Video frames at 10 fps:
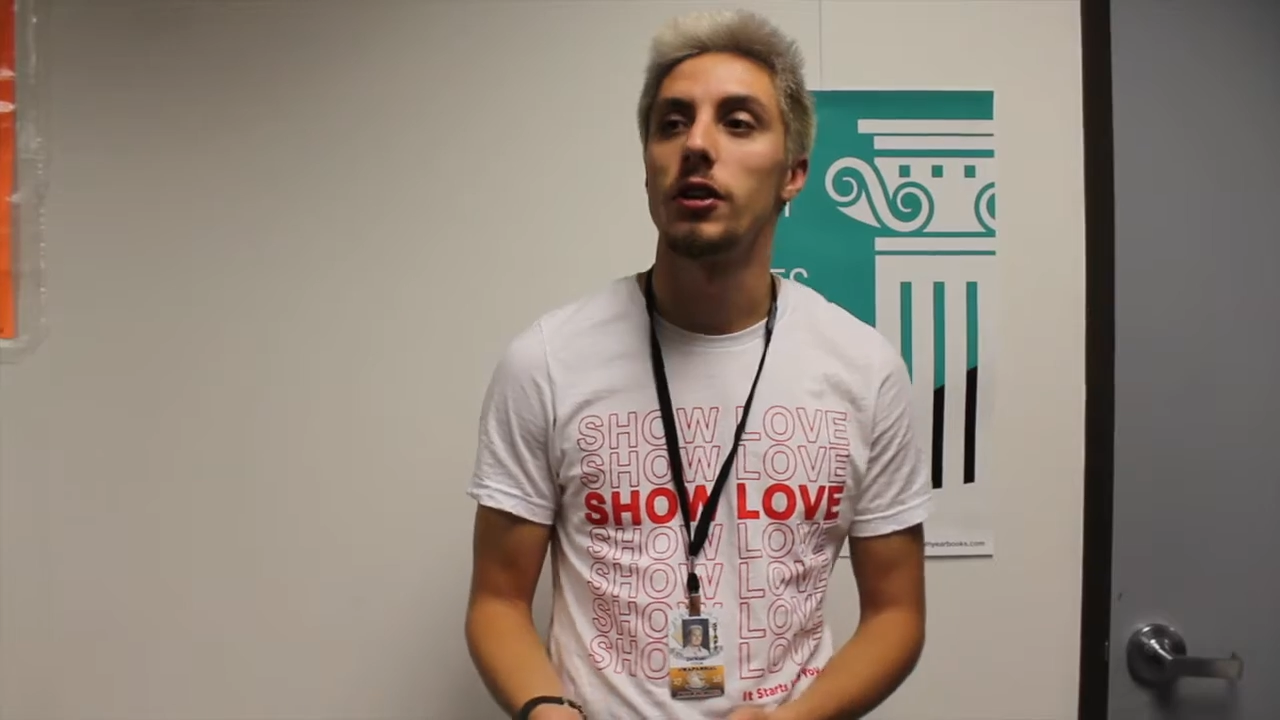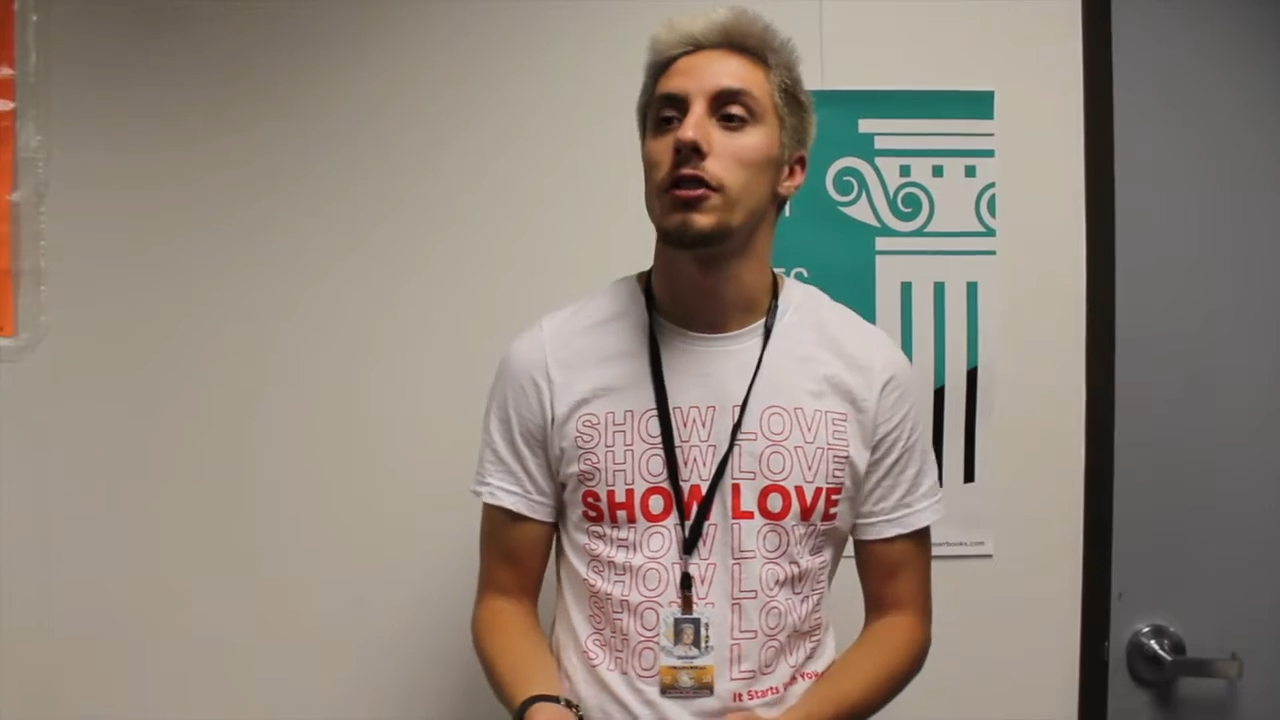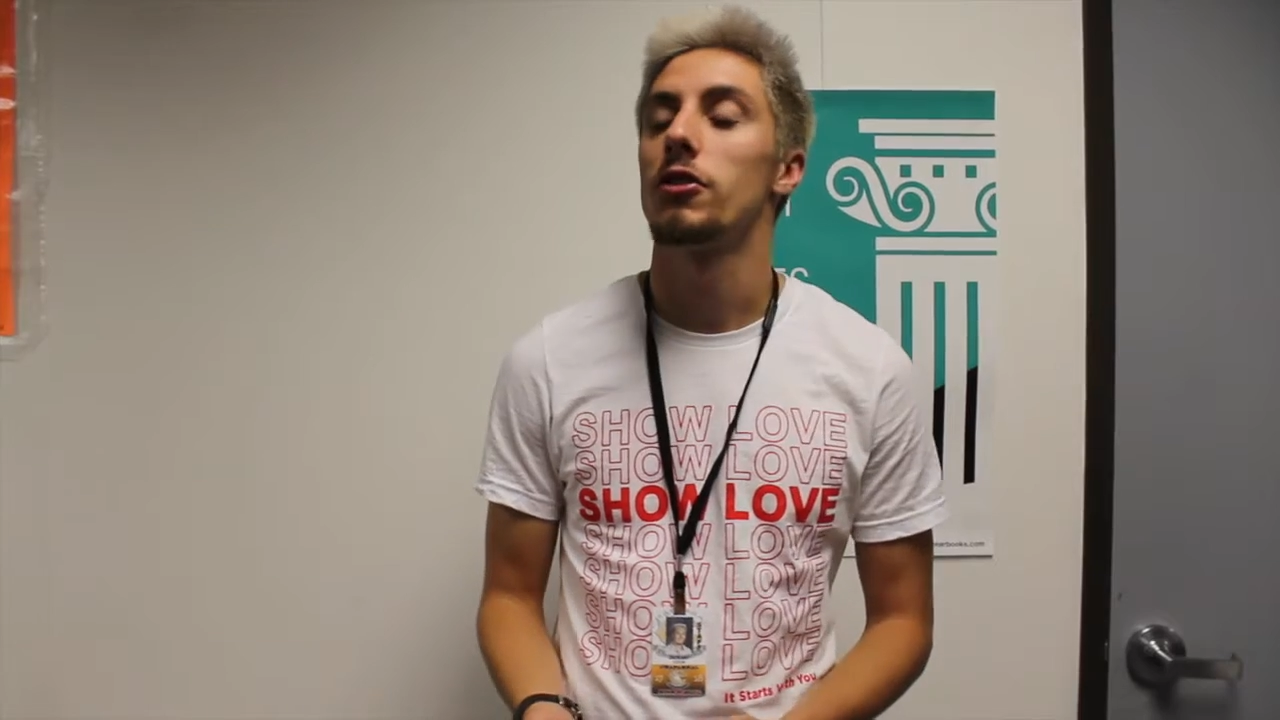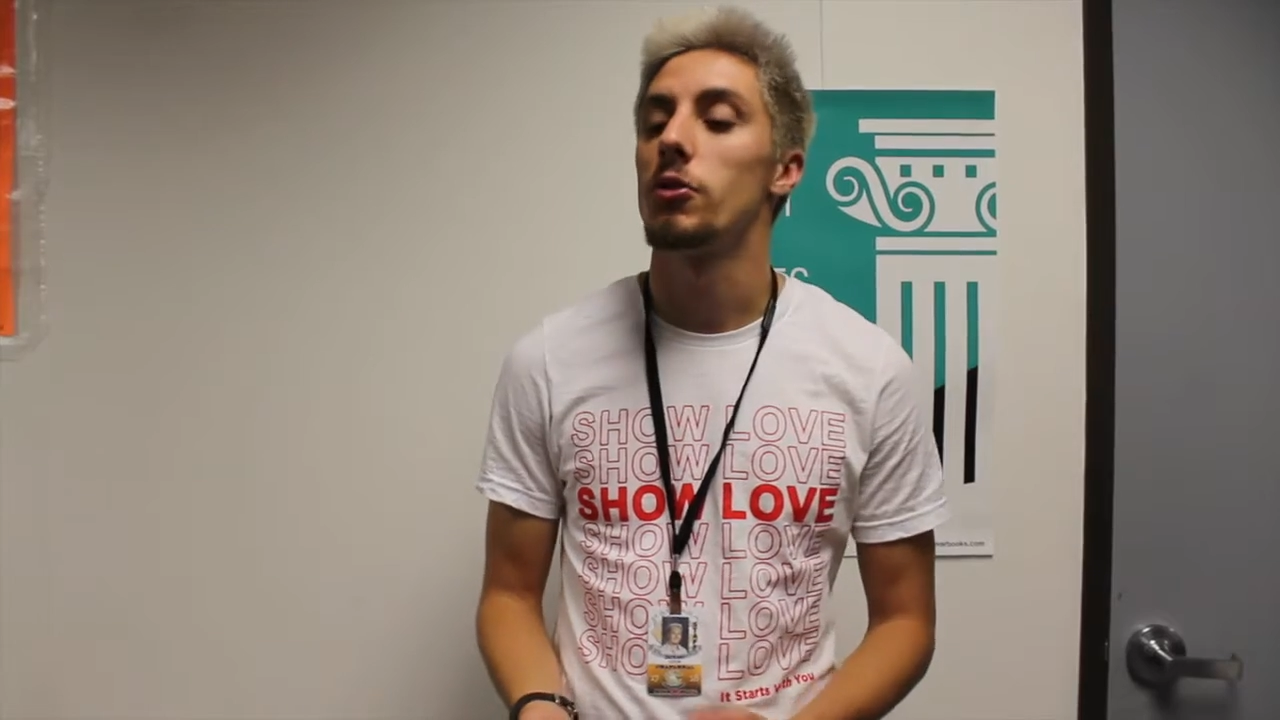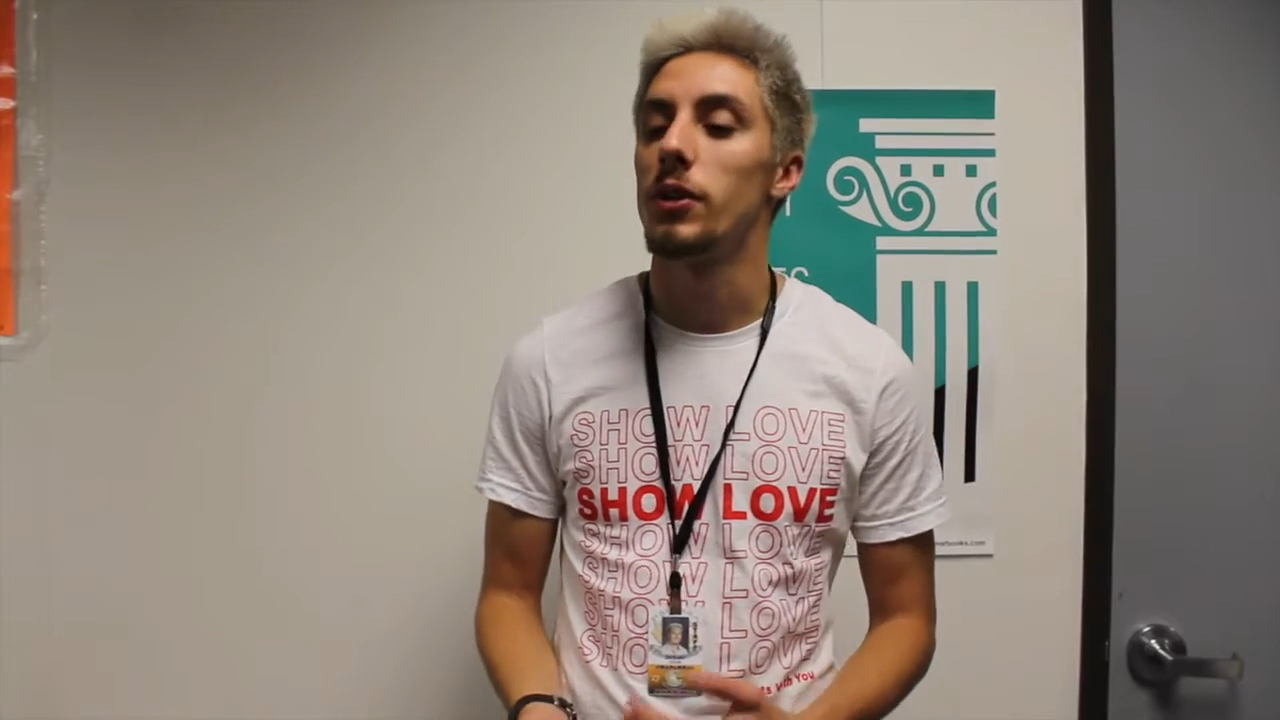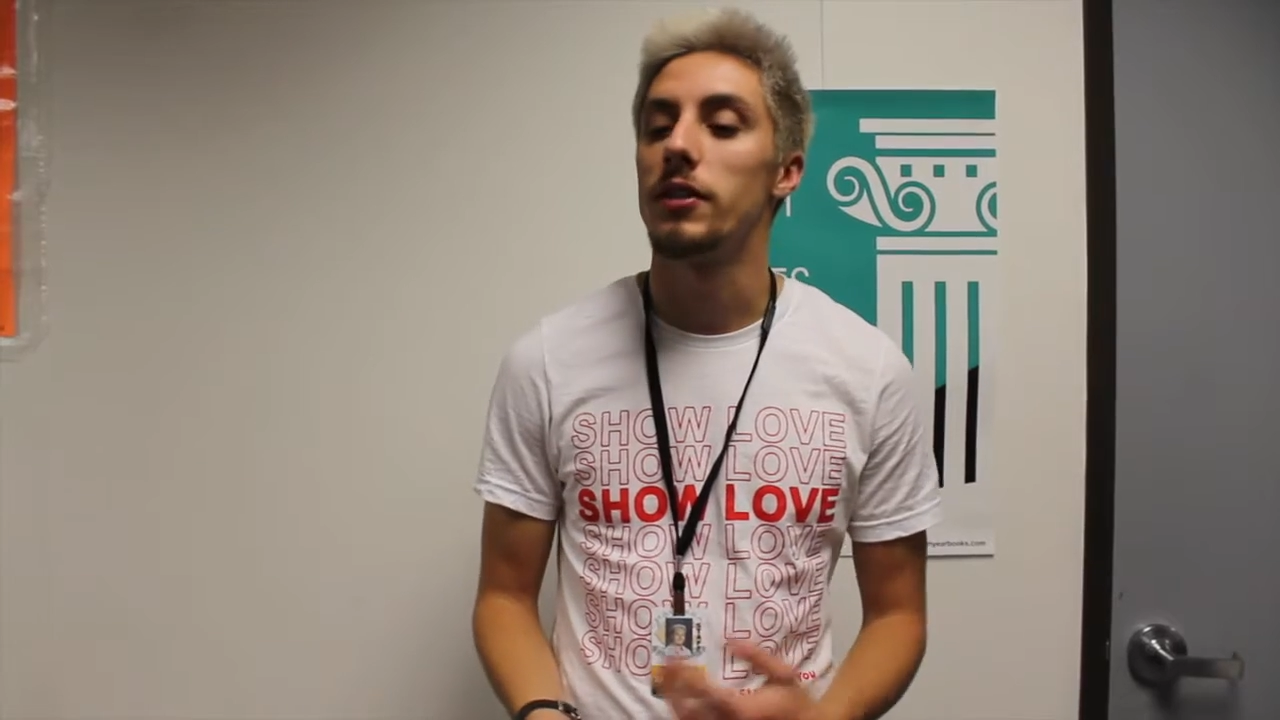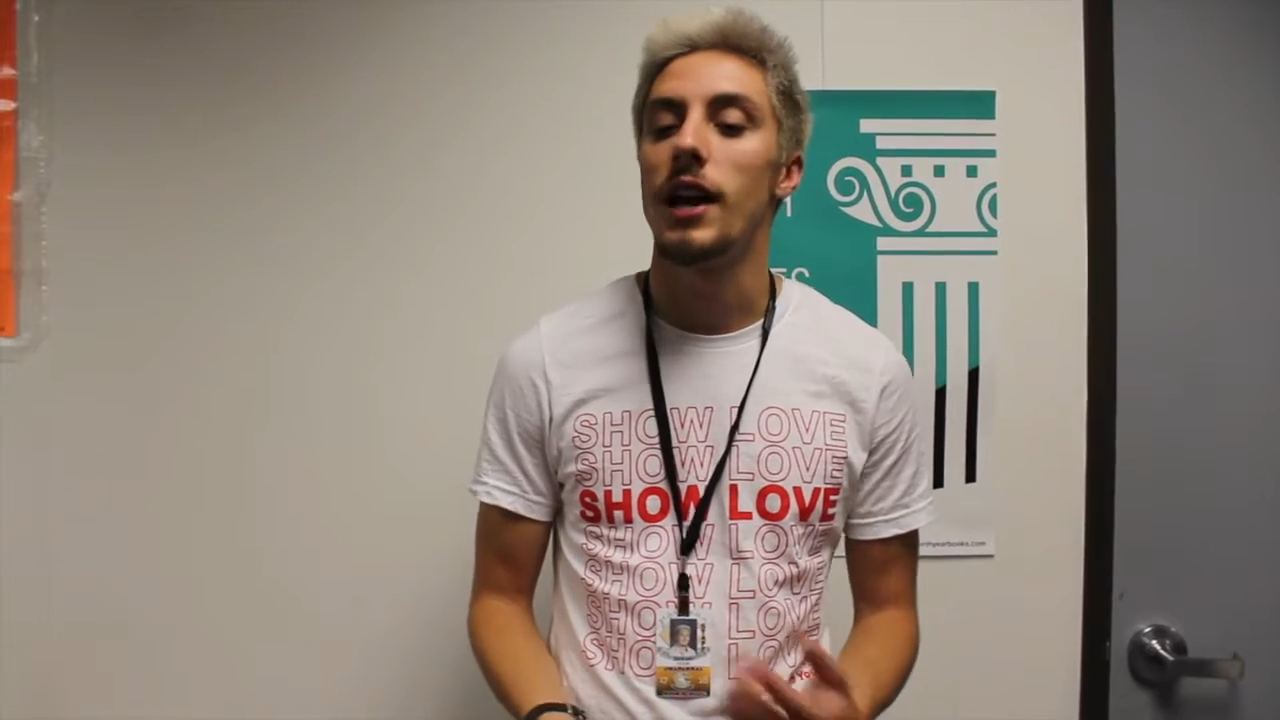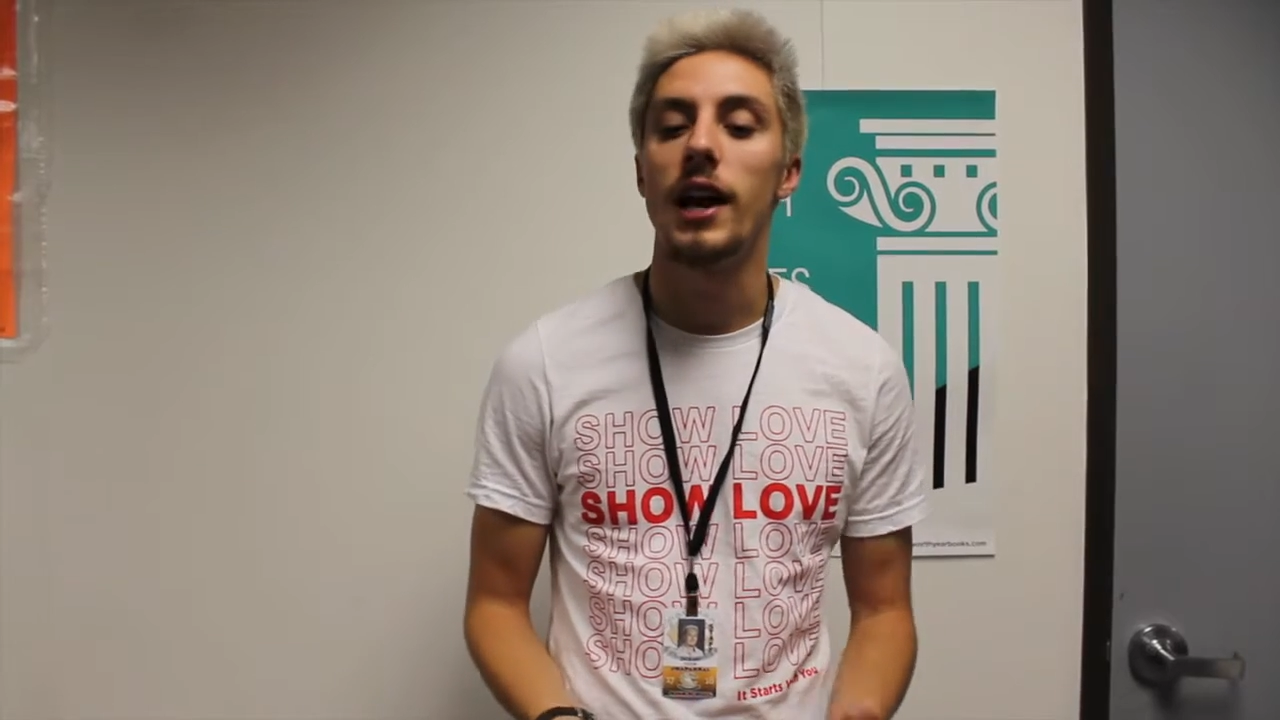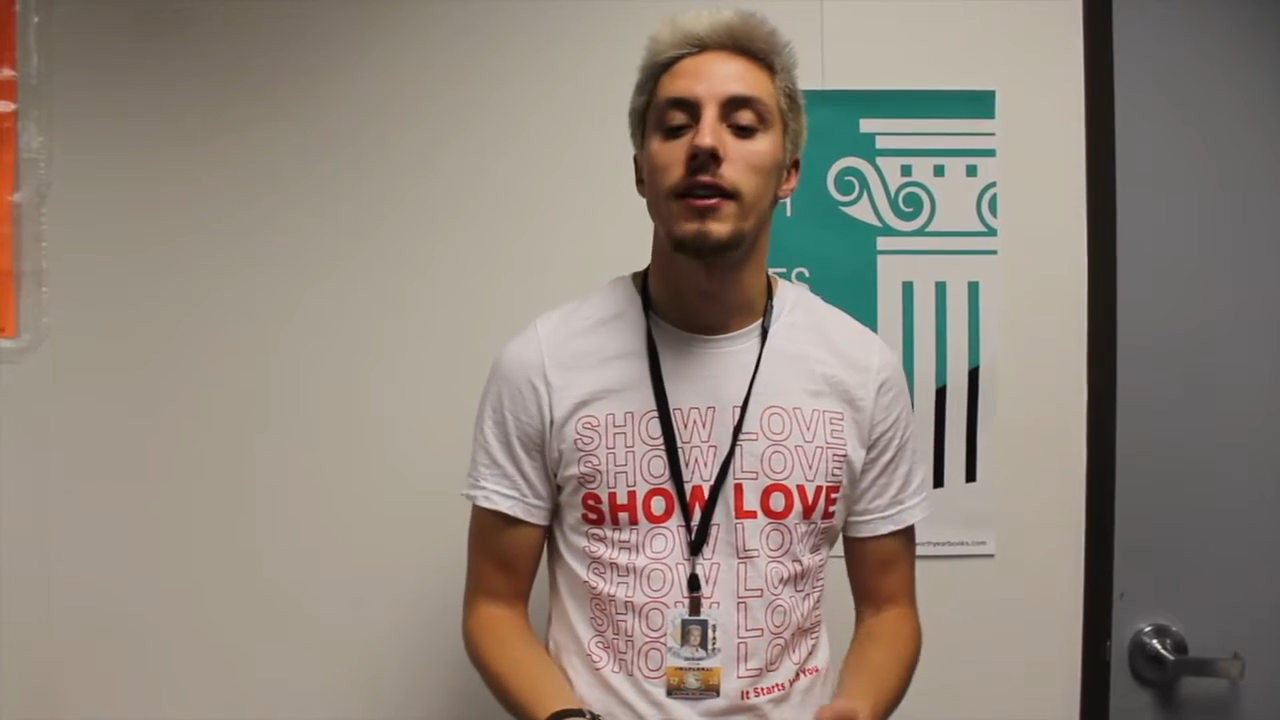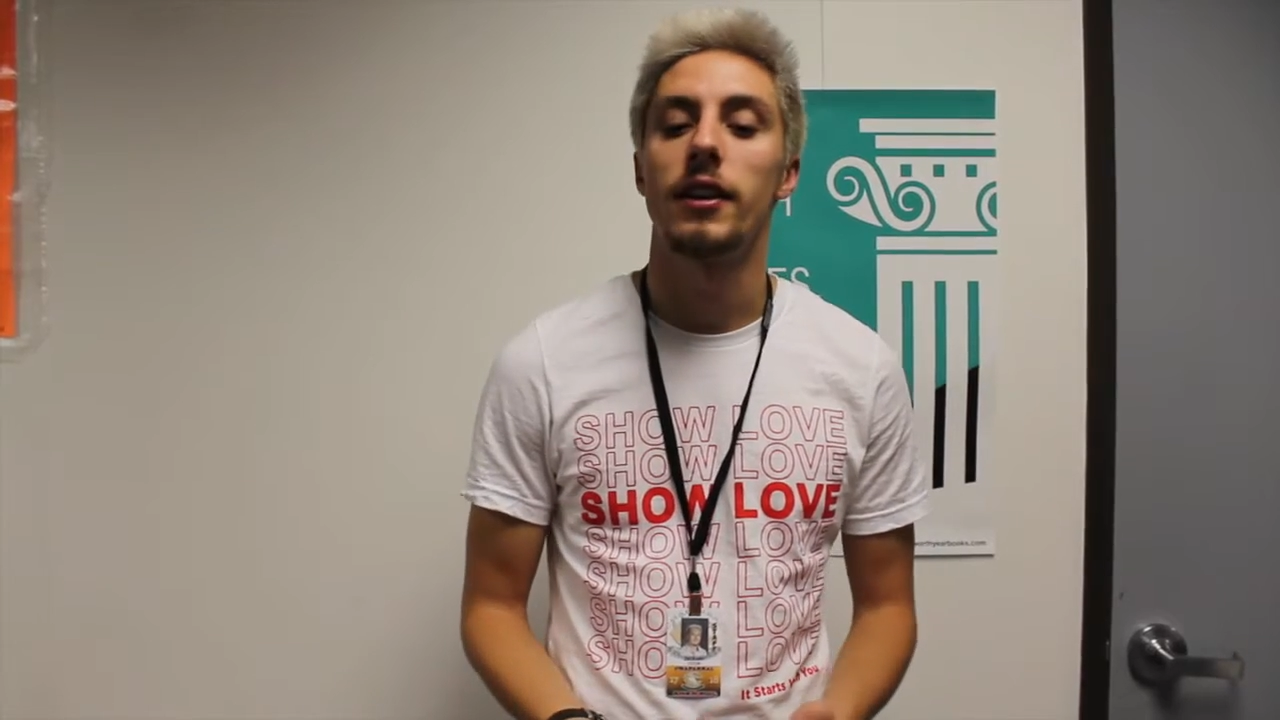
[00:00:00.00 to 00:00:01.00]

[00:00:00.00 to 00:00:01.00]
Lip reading: us to an attack